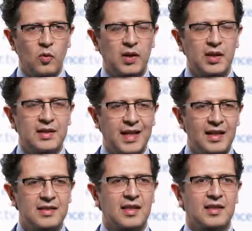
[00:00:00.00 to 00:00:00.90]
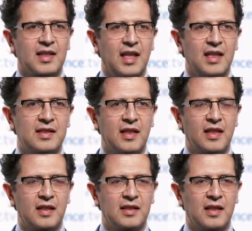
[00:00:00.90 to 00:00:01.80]
What it tells us is
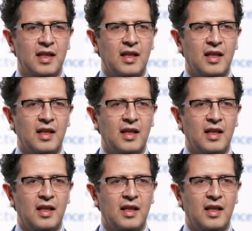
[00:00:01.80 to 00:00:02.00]
that